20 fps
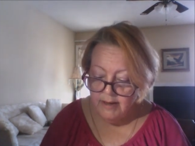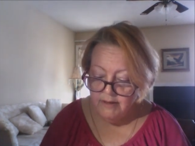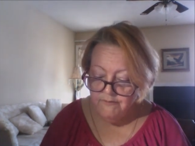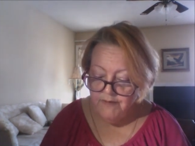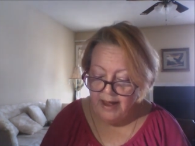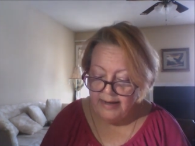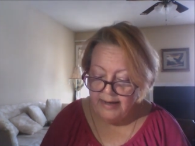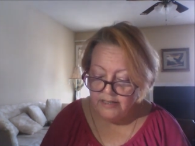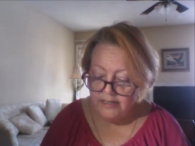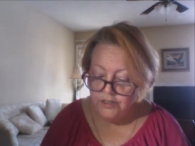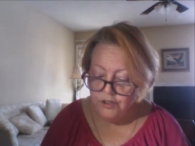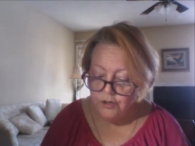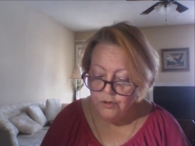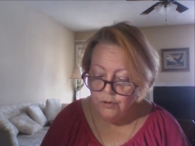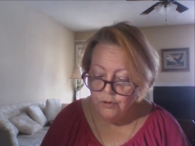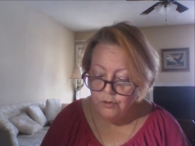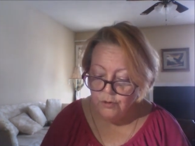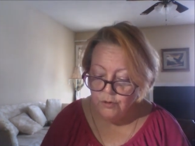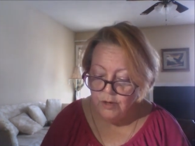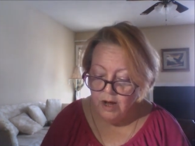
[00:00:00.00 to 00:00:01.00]
In fact,
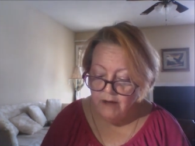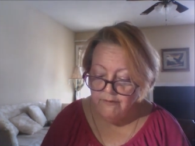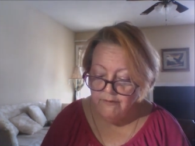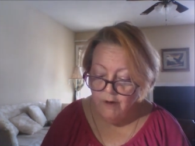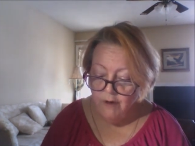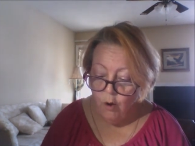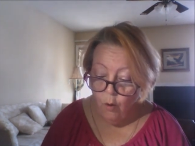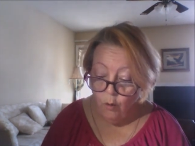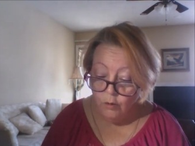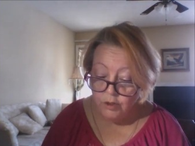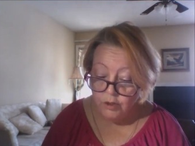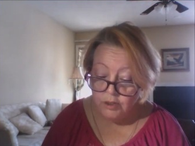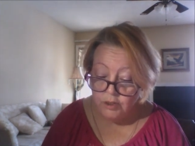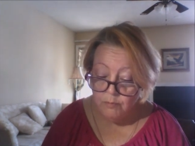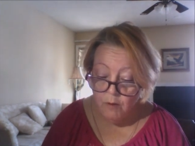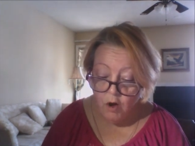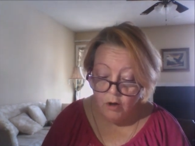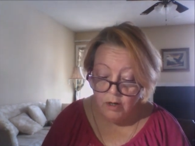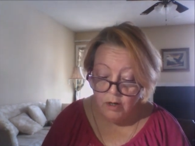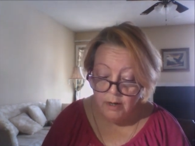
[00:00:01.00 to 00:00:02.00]
soon of a whole
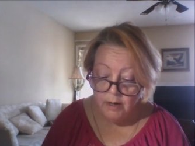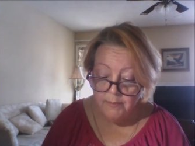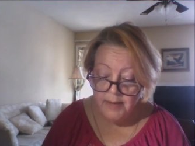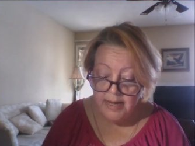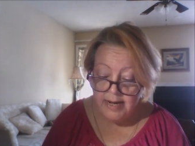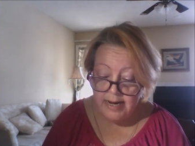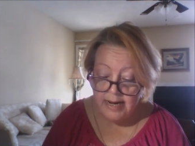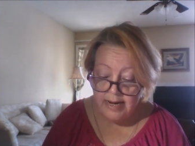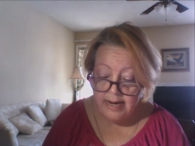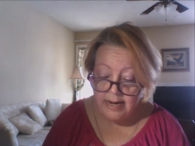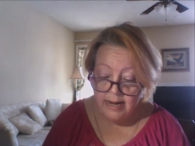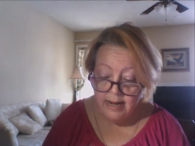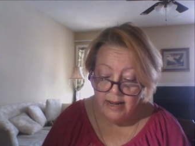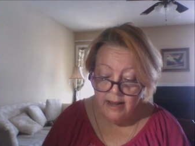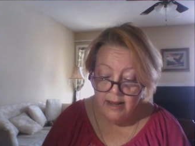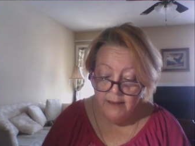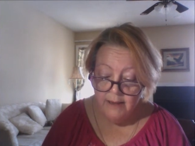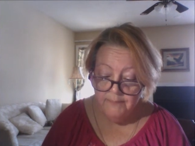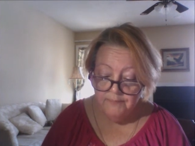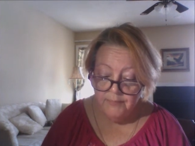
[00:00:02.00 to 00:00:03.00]
small committee.
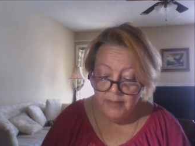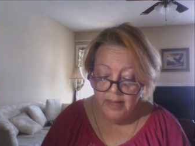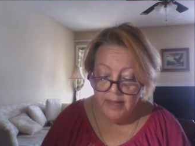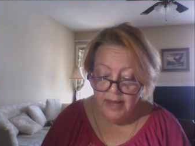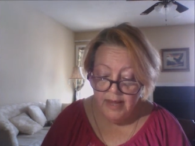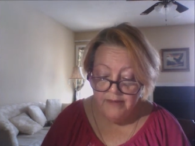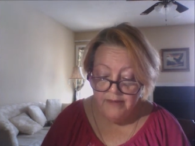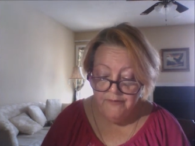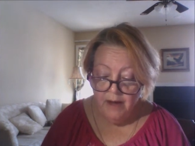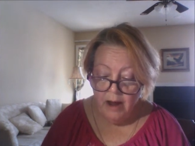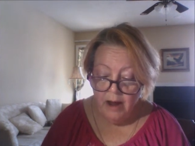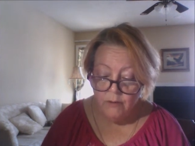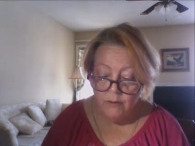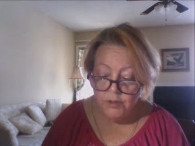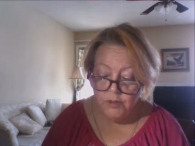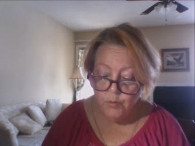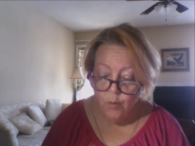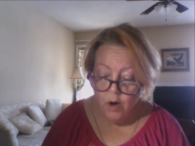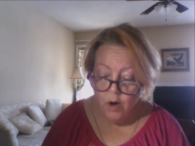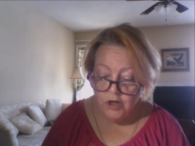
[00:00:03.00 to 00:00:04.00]
If I
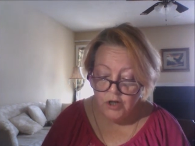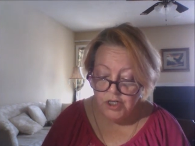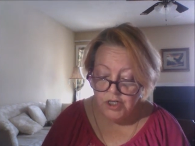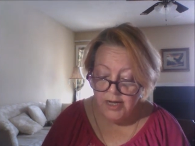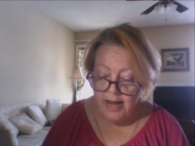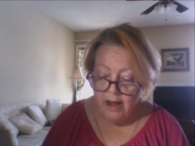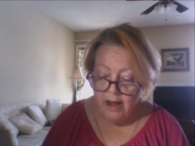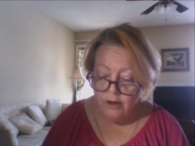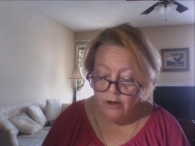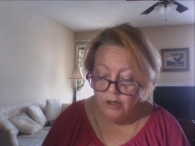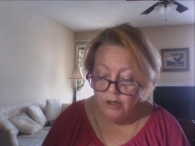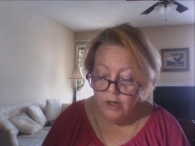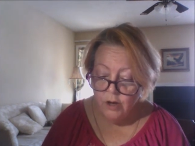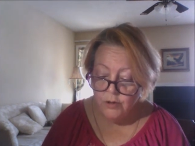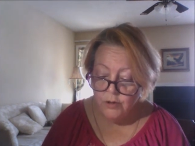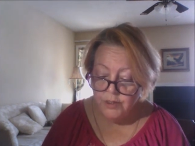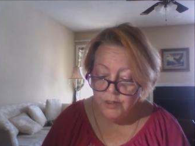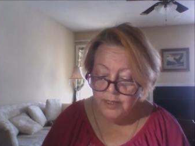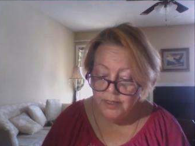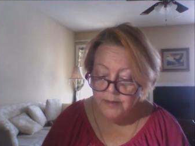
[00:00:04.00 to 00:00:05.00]
was washing out
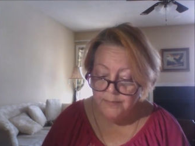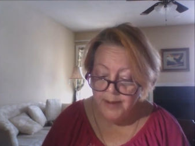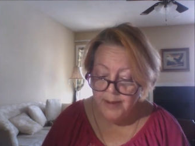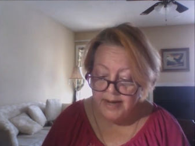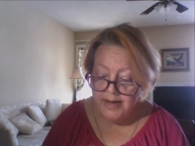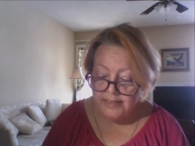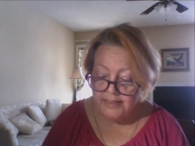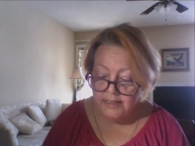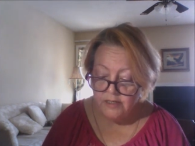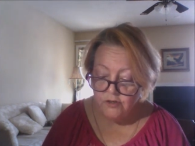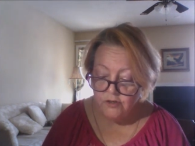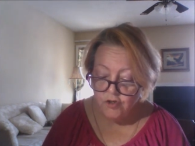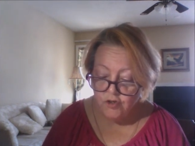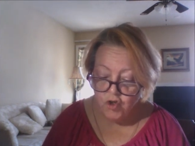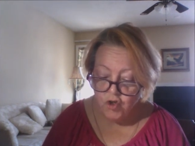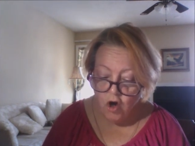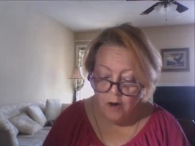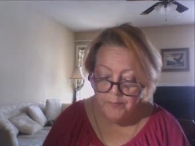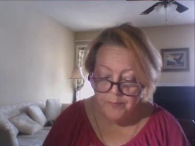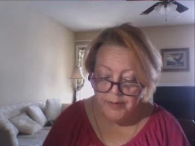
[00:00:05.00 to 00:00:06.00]
clothes in the basin or
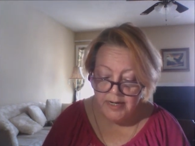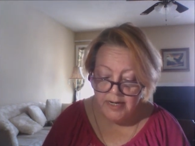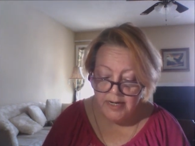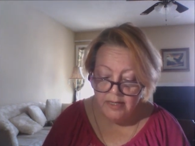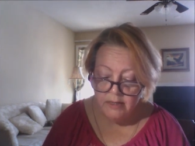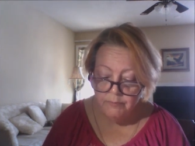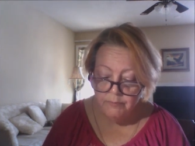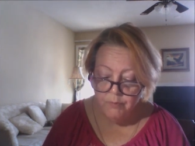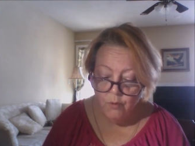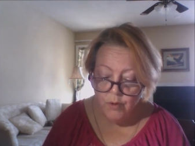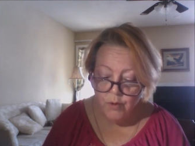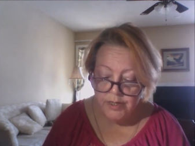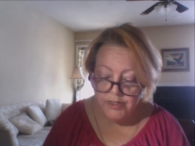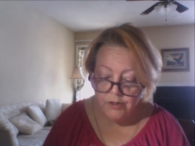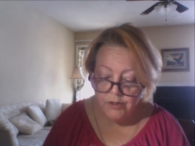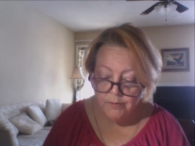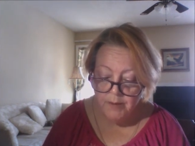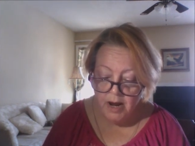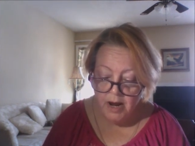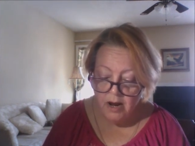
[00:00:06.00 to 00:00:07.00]
sharpening the
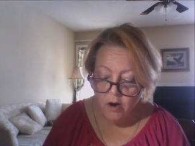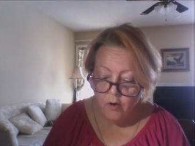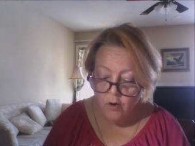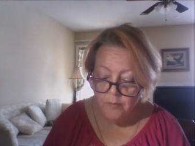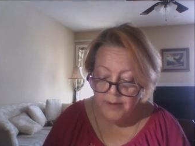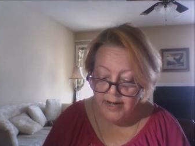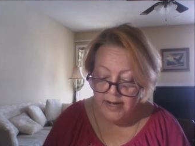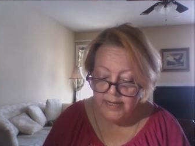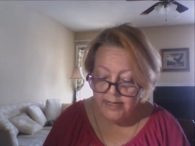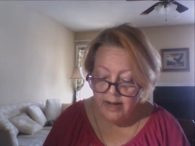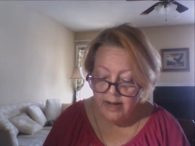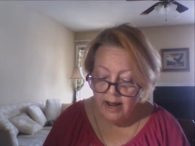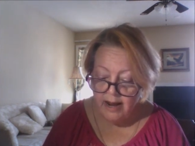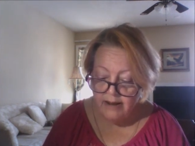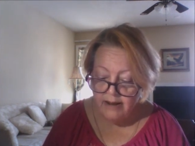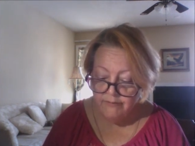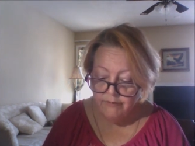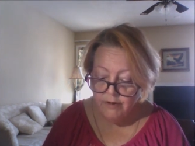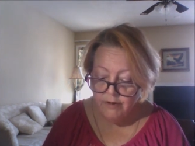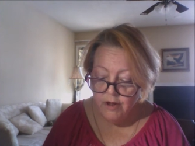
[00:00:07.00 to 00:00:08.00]
point on my homemade
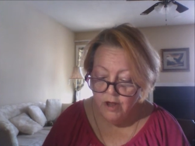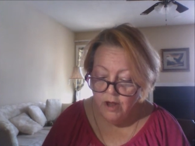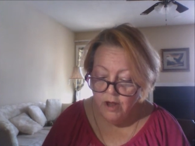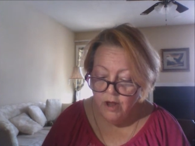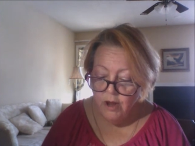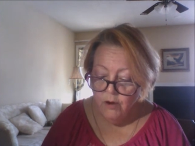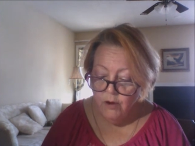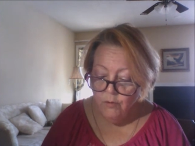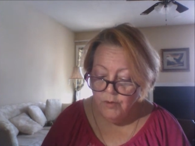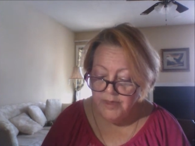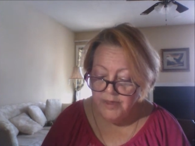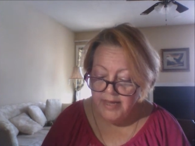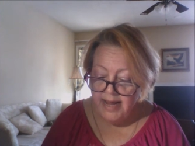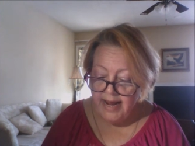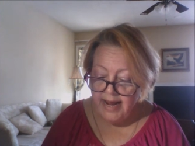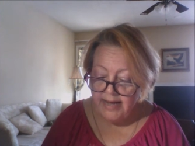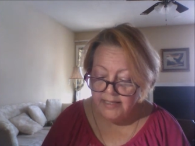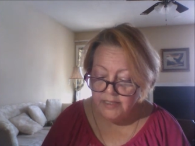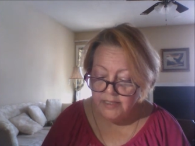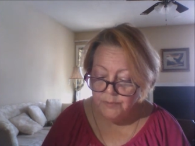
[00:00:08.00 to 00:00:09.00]
knife, when
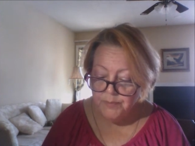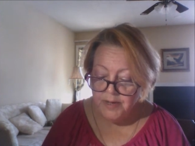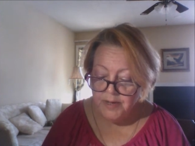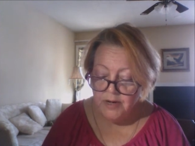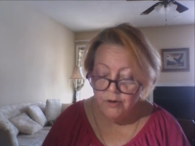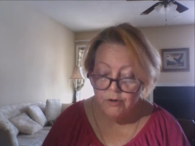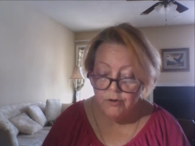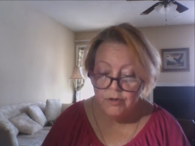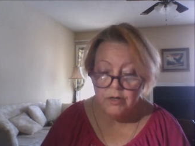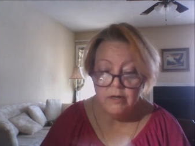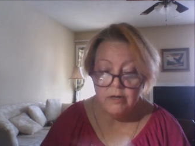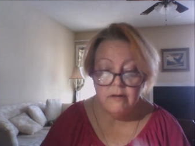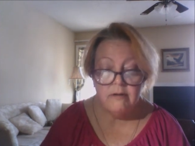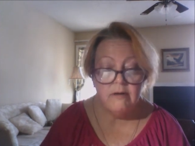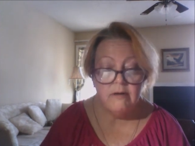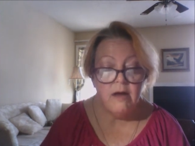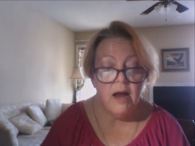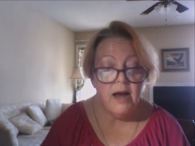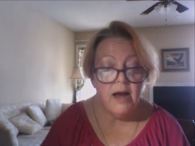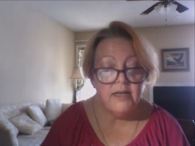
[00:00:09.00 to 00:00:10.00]
the ants appeared,
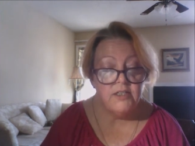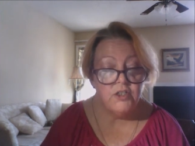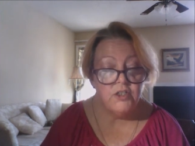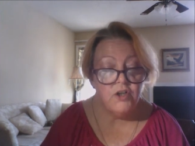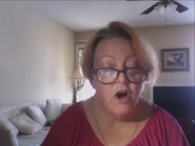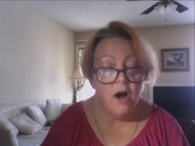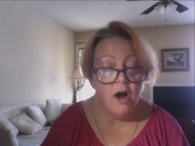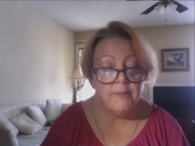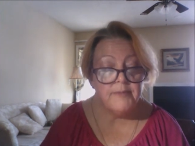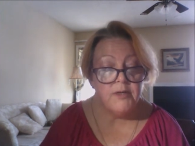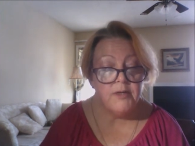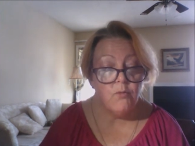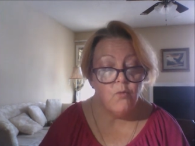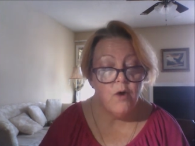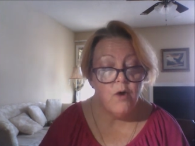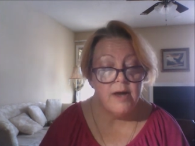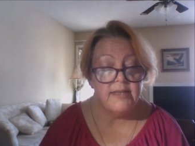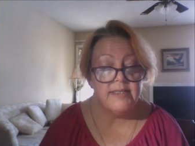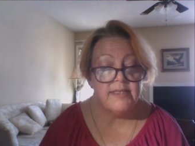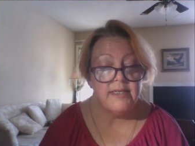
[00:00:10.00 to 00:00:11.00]
I stopped at
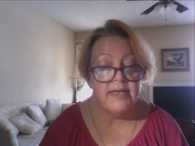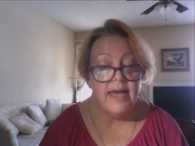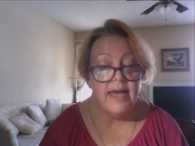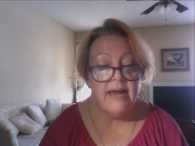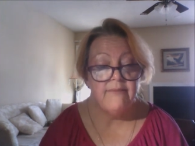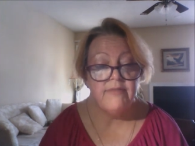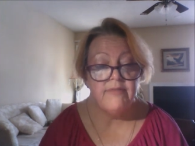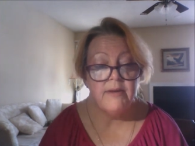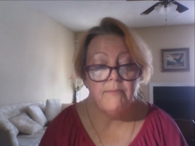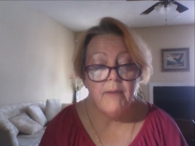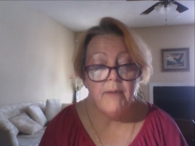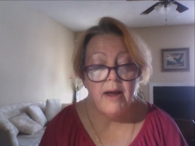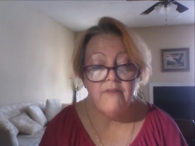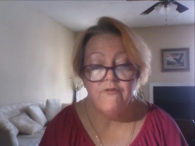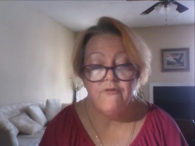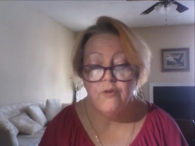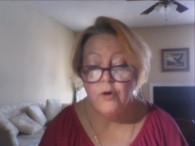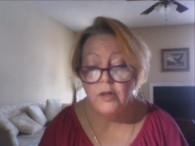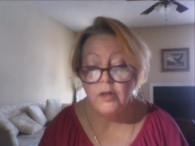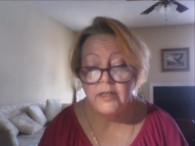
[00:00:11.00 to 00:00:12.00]
once and gave them
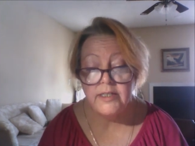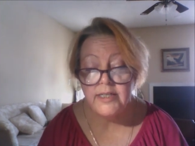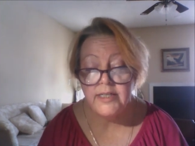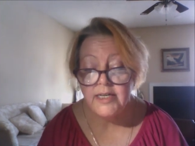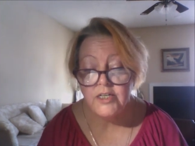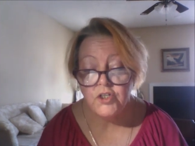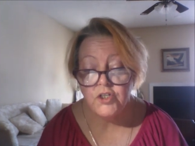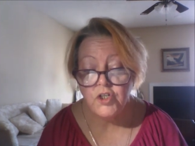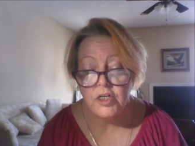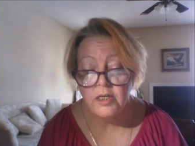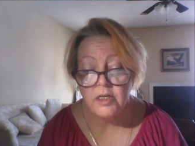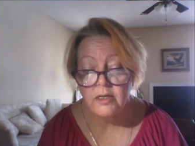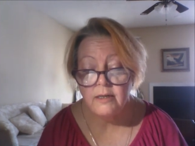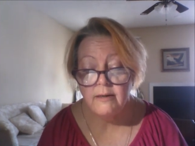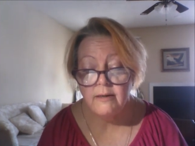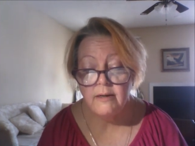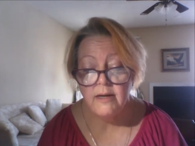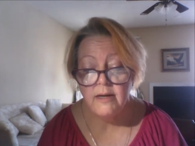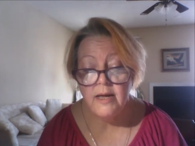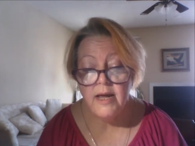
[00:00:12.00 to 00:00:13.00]
my full
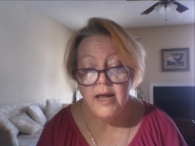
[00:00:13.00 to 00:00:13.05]
attention.